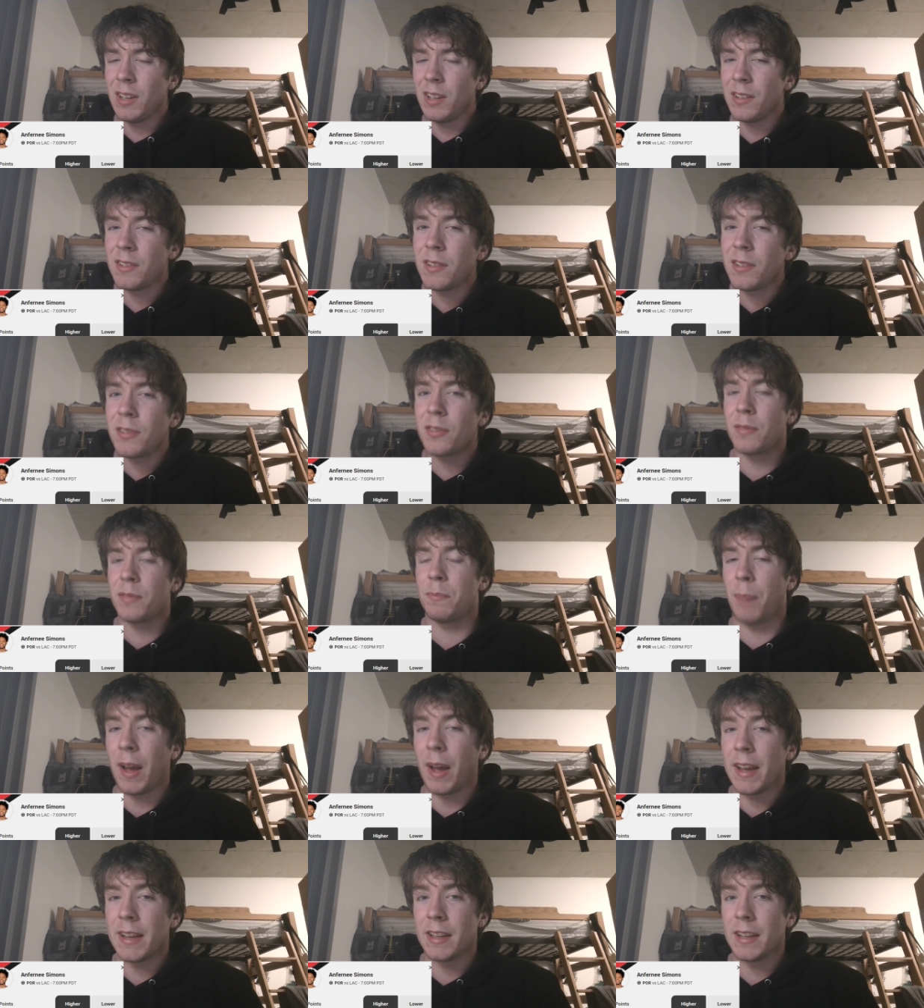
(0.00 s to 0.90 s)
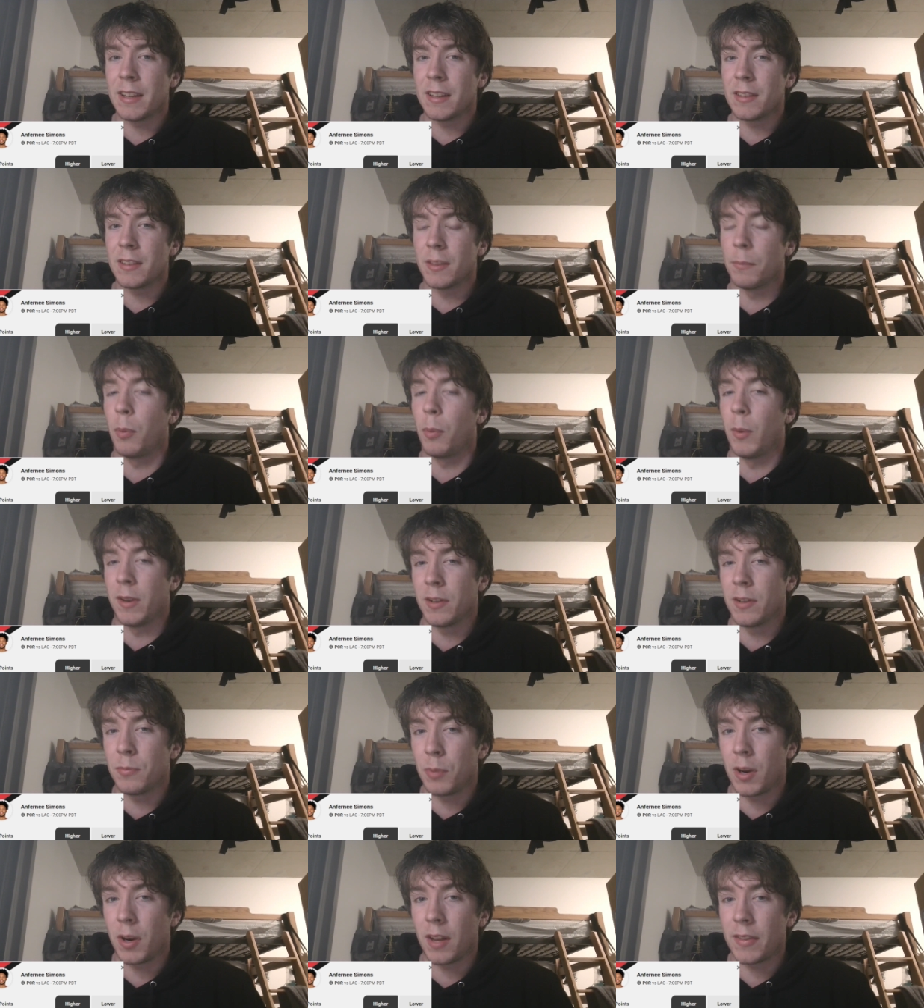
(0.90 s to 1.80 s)
despite the point
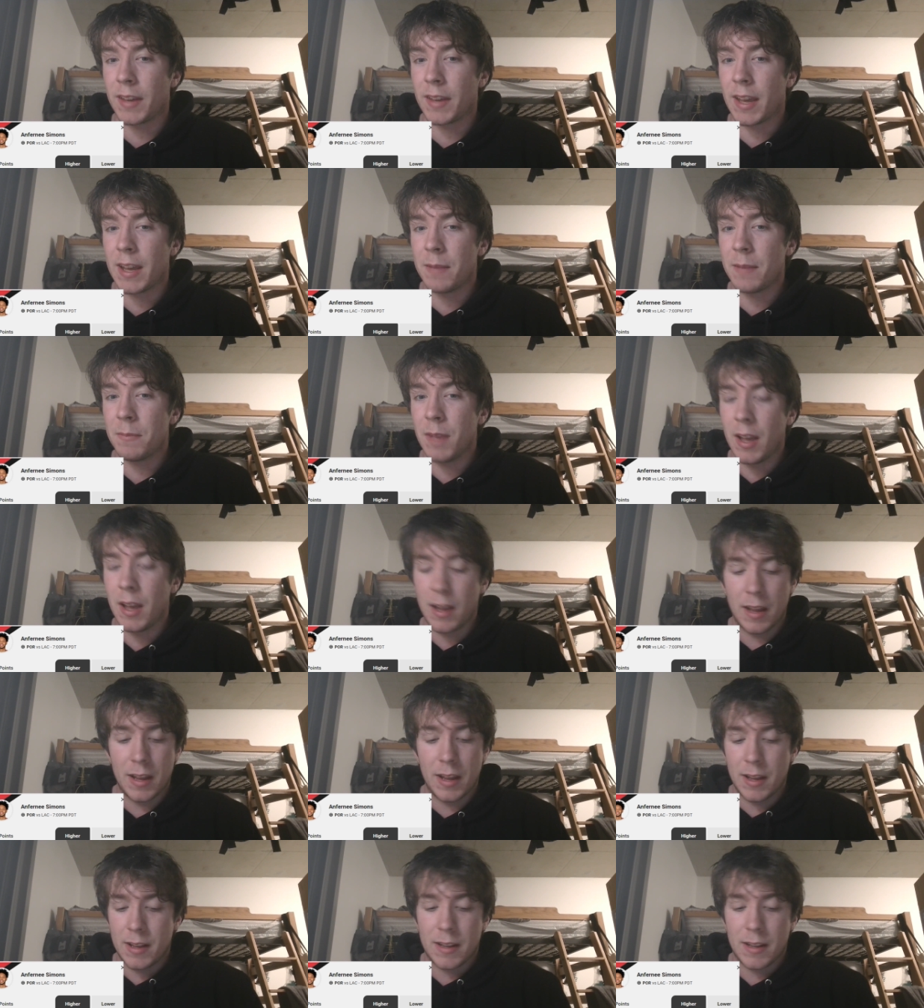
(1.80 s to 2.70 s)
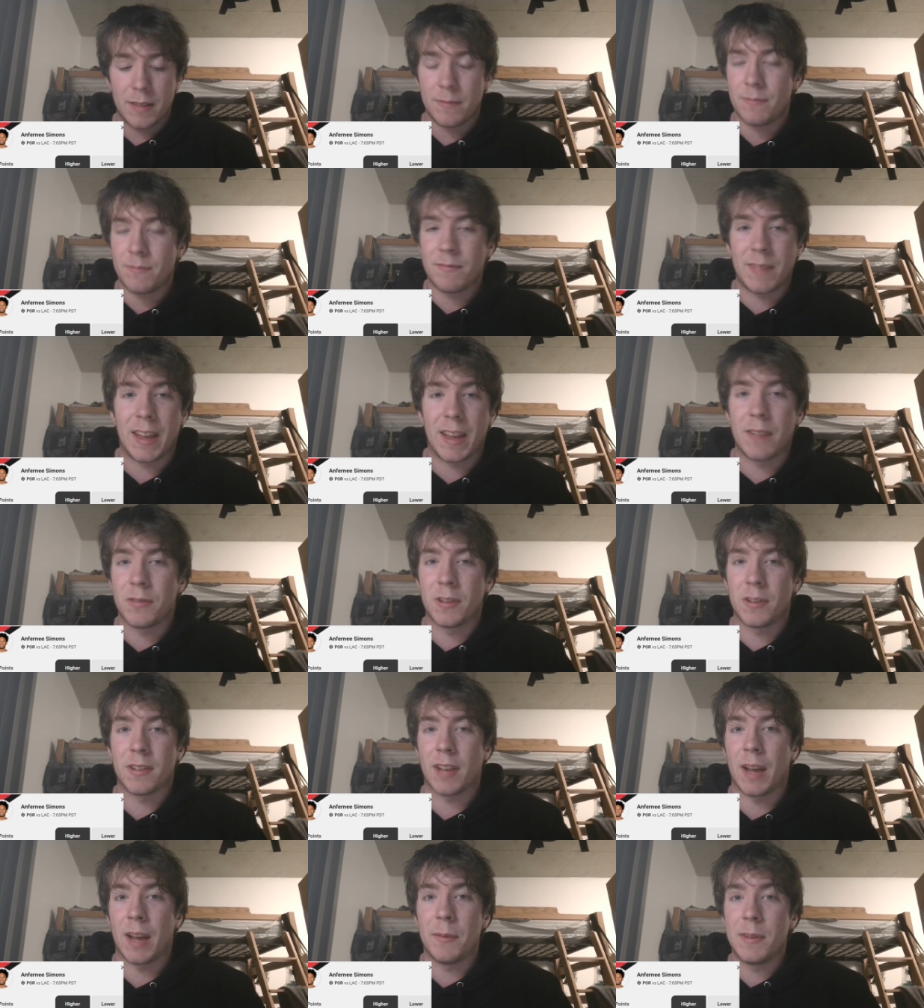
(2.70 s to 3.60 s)
spread on the game, Anthony
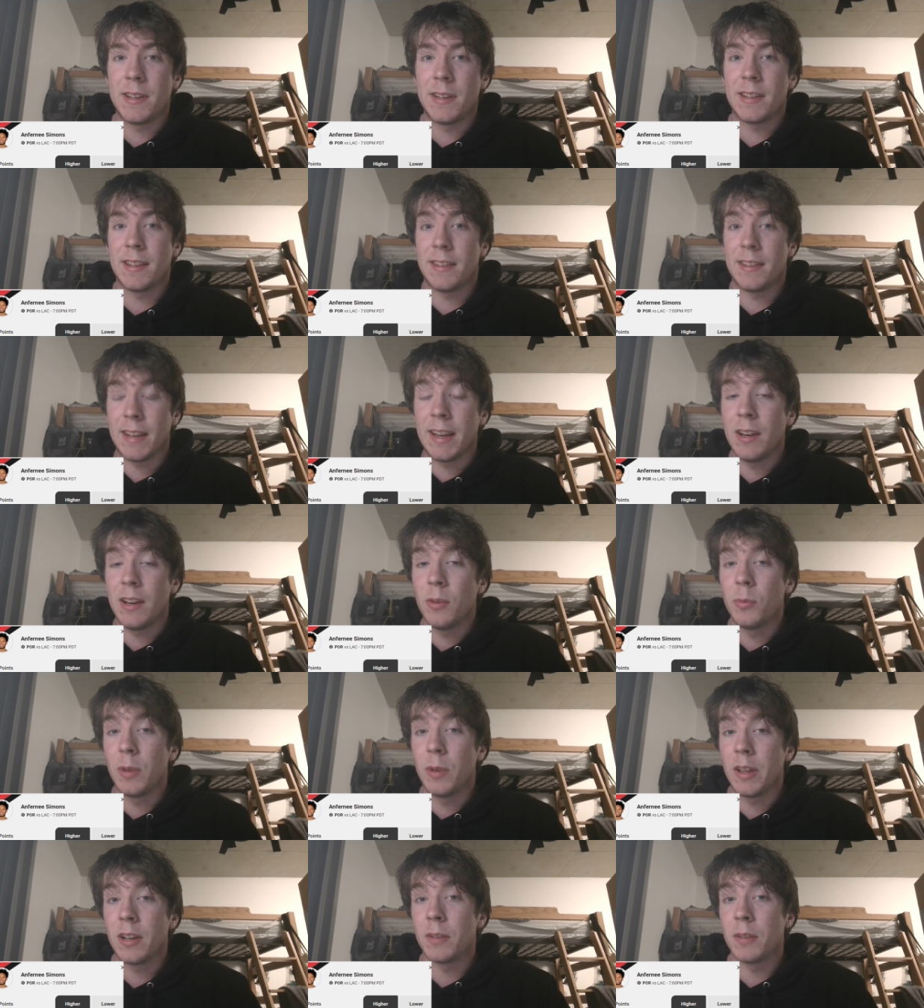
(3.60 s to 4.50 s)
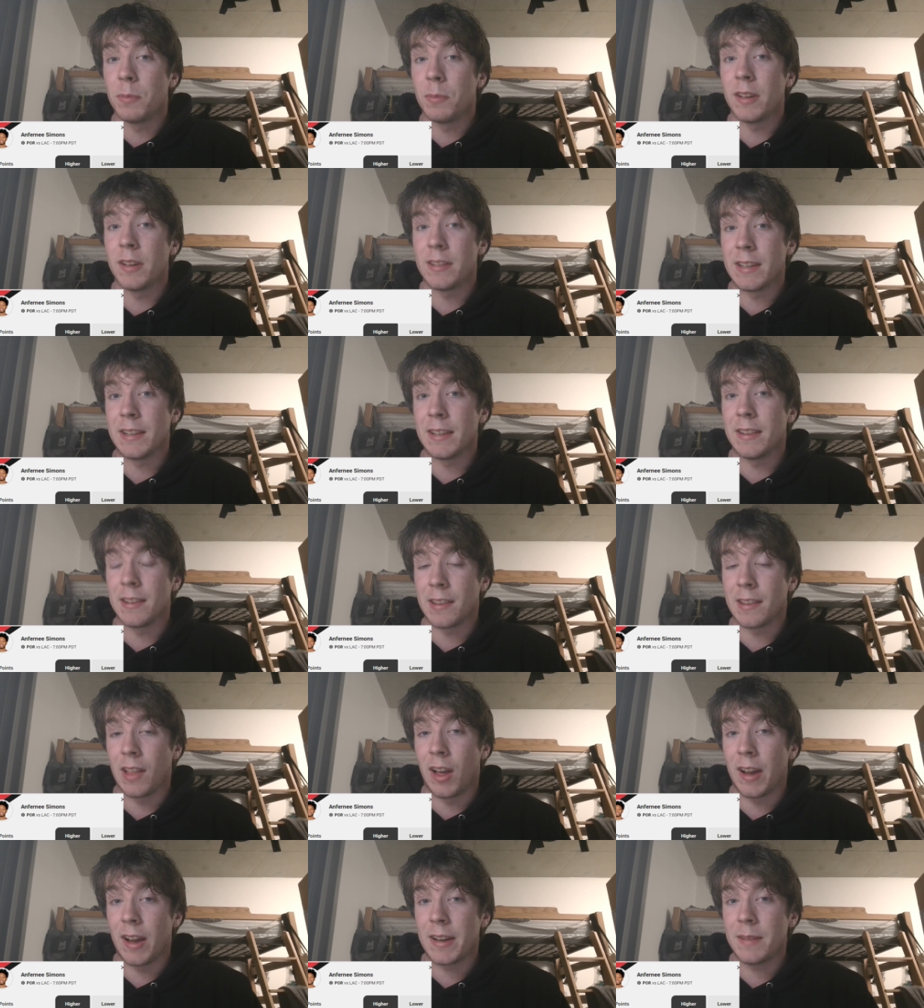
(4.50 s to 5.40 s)
Simons is in a really good place to hit this
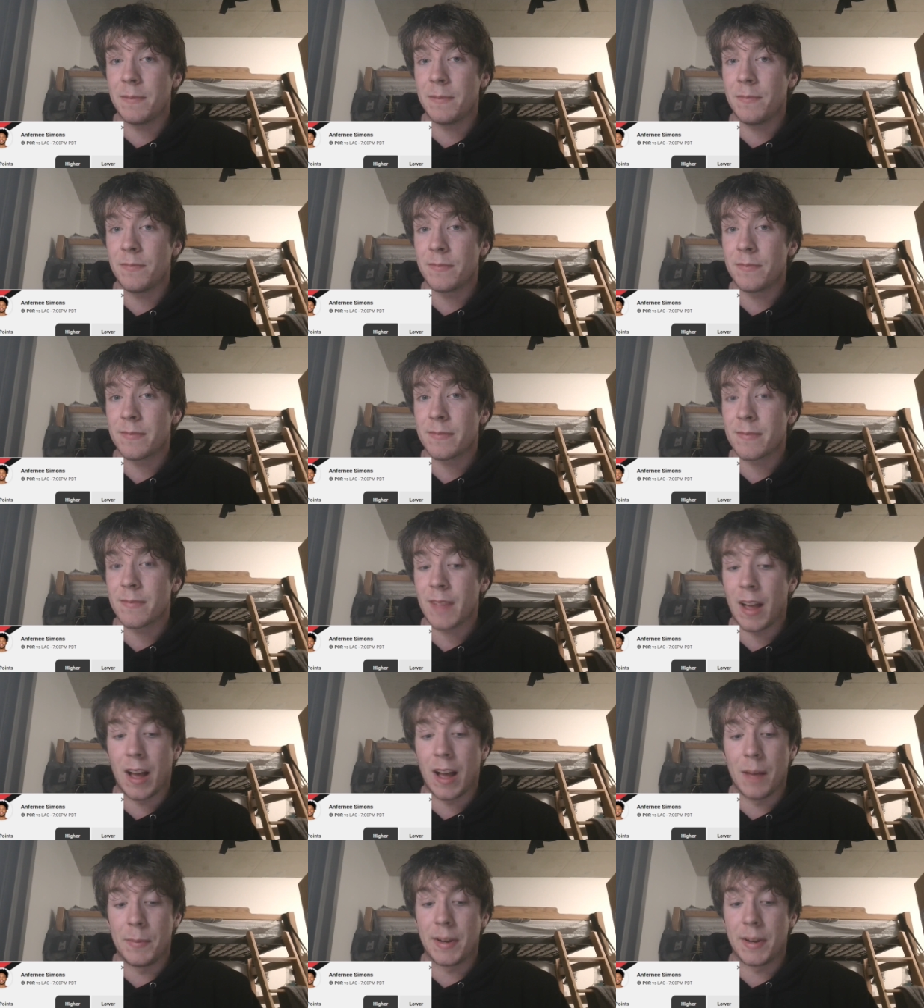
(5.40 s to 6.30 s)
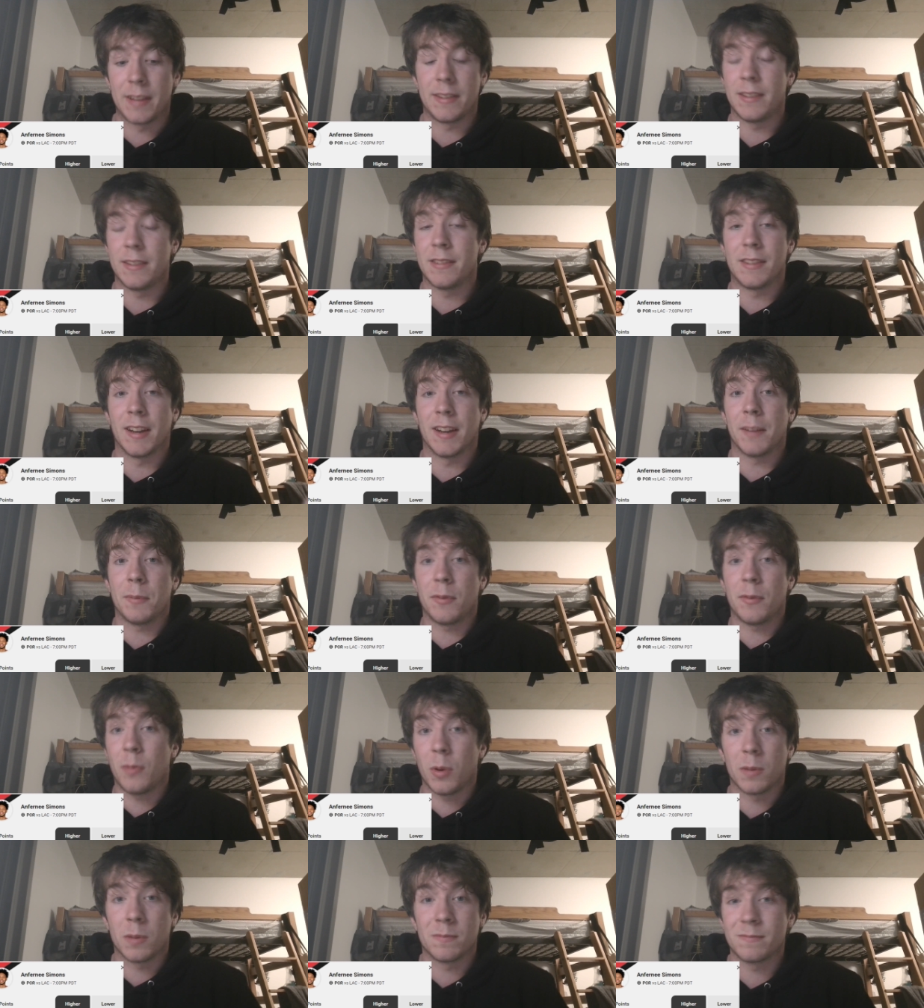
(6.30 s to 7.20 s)
line uh, because he's done it
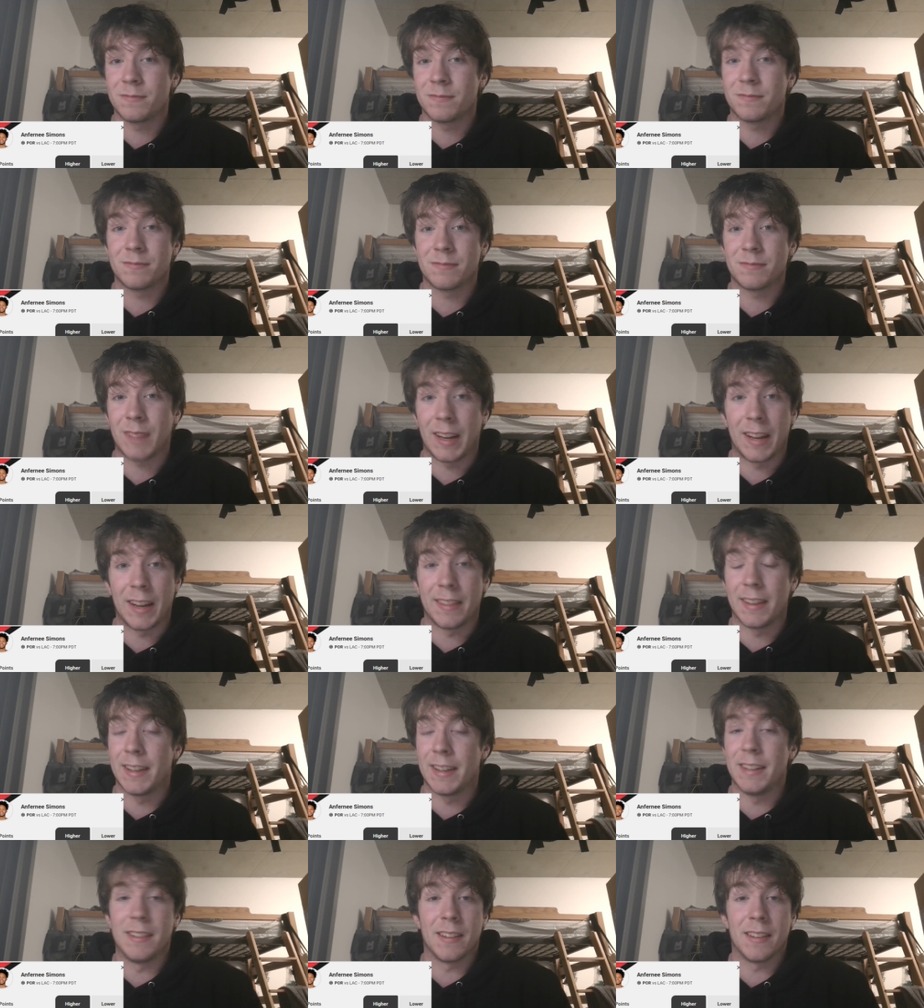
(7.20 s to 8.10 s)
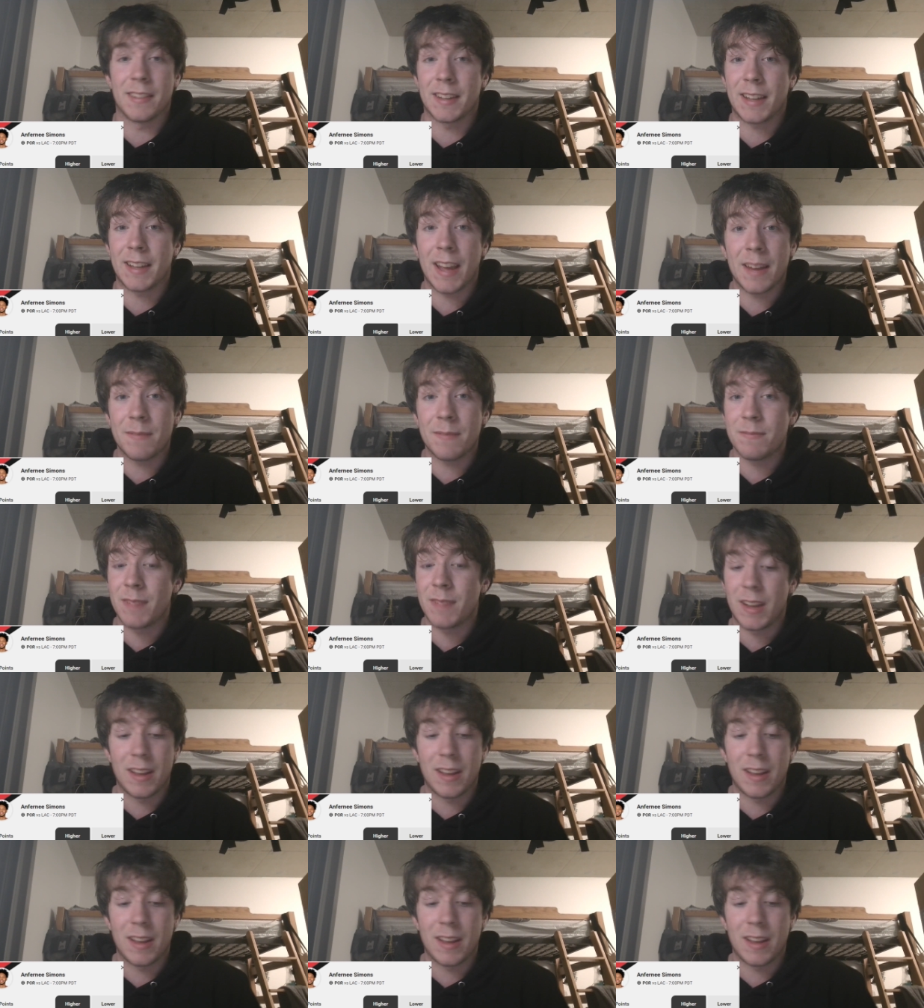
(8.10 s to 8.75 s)
before. And I think he does it again.